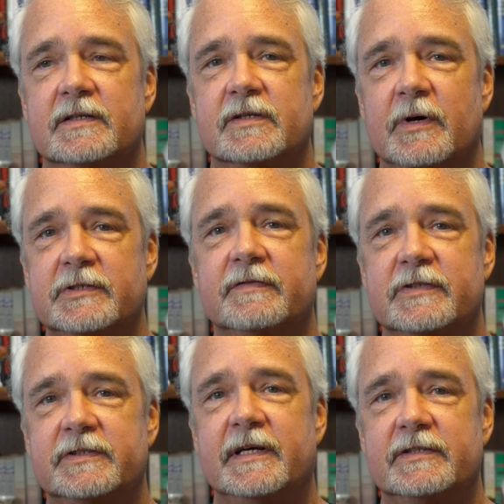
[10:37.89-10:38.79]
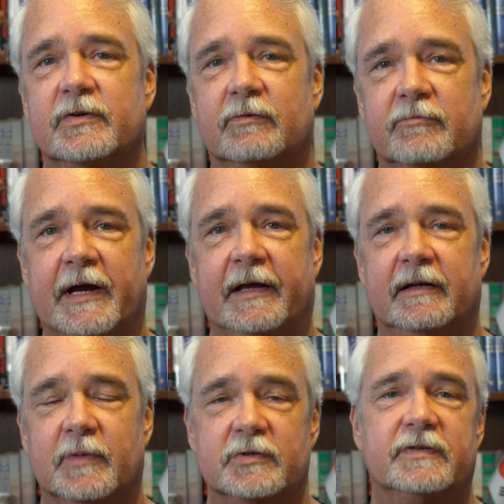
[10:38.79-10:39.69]
So most of the states are
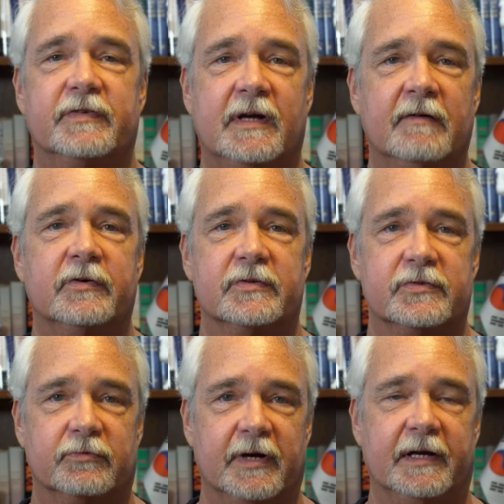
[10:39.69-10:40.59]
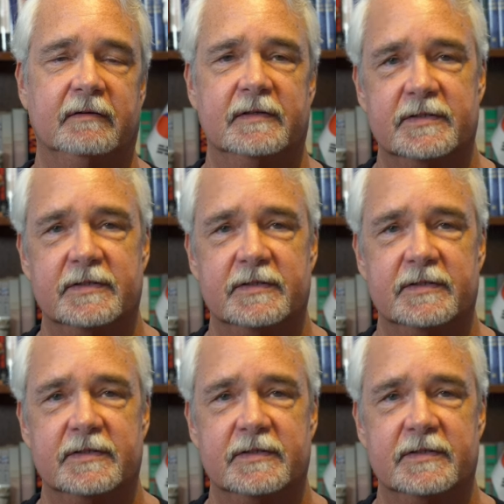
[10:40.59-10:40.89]
red. Most of the governors are red.